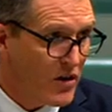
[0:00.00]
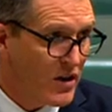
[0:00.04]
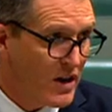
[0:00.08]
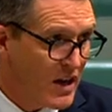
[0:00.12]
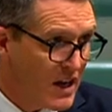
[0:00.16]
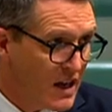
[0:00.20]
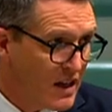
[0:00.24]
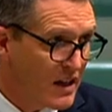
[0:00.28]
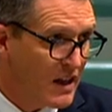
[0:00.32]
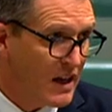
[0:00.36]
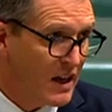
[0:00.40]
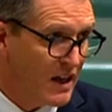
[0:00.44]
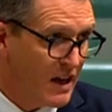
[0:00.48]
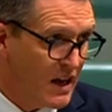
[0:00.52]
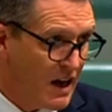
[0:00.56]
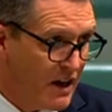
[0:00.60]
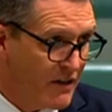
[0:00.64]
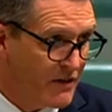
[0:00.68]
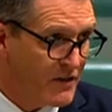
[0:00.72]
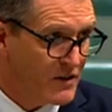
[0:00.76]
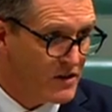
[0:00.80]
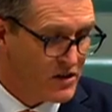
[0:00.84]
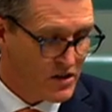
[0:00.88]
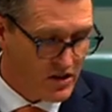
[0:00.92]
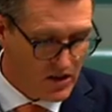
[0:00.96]
nearly enough
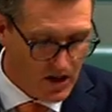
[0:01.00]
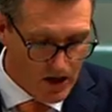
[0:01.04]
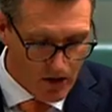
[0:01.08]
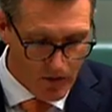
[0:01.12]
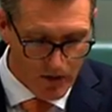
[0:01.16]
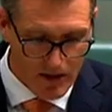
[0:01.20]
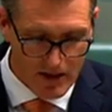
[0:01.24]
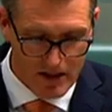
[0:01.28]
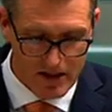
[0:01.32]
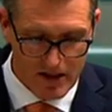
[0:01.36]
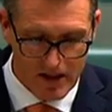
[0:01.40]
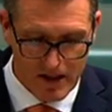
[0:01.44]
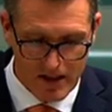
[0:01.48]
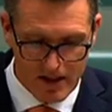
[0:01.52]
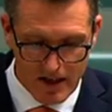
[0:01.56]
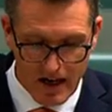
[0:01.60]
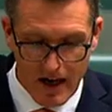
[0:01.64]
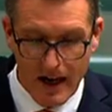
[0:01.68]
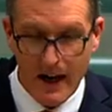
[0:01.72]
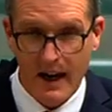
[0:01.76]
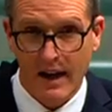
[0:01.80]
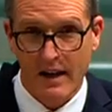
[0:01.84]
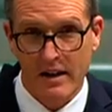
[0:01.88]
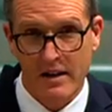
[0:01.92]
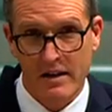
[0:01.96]
seriously
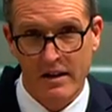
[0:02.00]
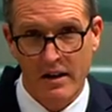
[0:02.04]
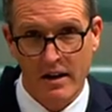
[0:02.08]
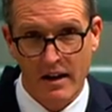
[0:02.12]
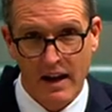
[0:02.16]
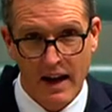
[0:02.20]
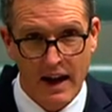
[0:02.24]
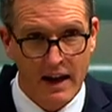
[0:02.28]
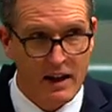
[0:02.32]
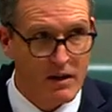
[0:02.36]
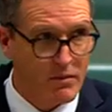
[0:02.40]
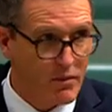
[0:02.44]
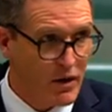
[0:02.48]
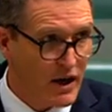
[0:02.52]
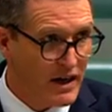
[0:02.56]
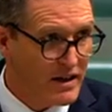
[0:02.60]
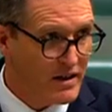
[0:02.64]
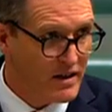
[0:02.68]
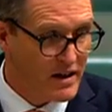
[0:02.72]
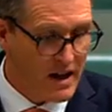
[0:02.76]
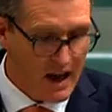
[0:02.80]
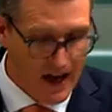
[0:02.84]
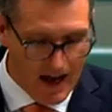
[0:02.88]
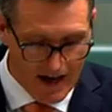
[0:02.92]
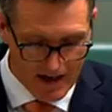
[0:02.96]
targeted and
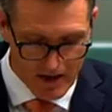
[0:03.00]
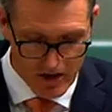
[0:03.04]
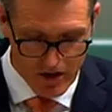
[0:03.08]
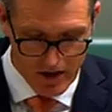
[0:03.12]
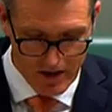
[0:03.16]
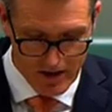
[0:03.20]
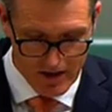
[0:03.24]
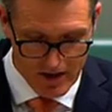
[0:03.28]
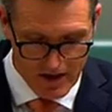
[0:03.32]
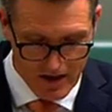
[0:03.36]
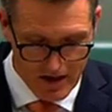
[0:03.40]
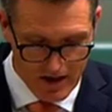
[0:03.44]
calibrated action.